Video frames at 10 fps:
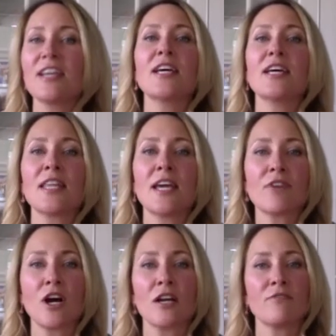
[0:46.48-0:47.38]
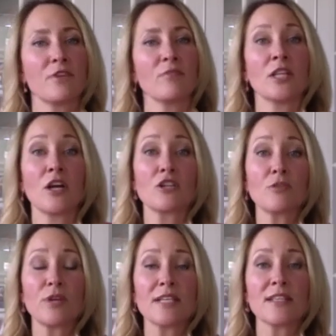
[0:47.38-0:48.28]
They've gone from a larger
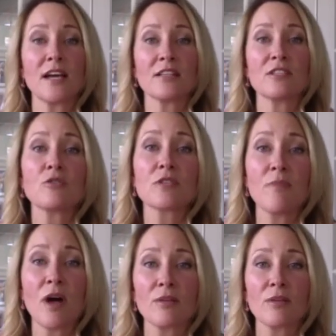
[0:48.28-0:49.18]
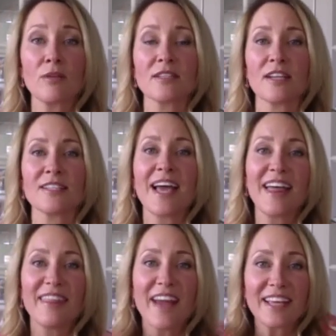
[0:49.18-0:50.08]
breast size to a smaller breast size.
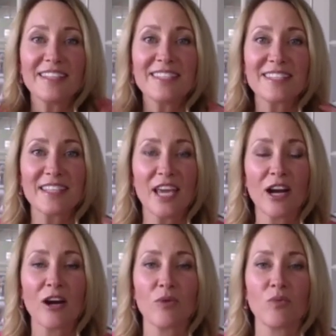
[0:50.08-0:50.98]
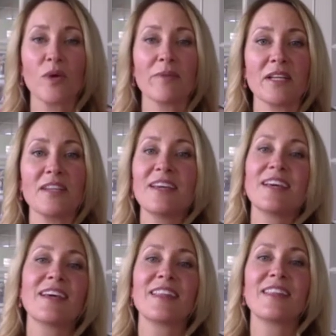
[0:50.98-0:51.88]
That can scare women.
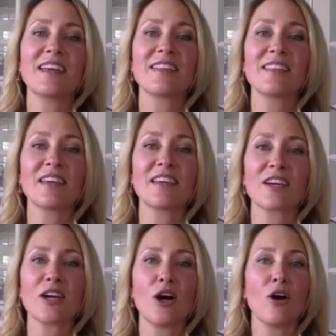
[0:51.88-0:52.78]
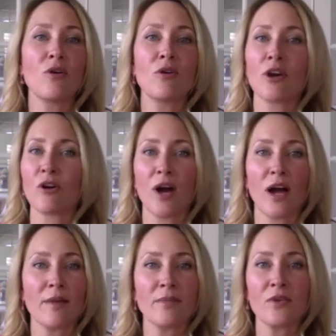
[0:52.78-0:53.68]
They can think, oh no,
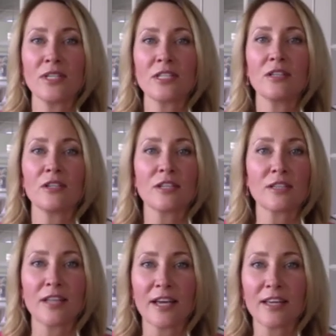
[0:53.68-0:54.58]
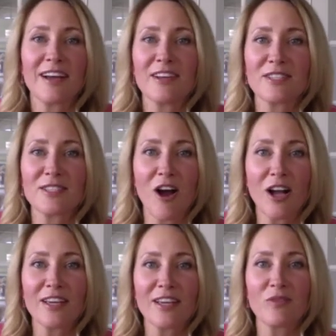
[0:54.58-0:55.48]
I'm going to look like a
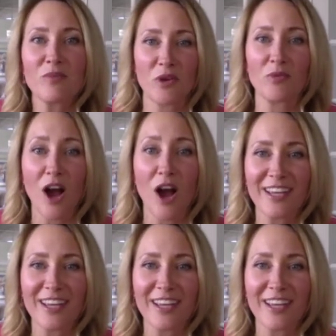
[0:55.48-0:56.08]
sock with a rock.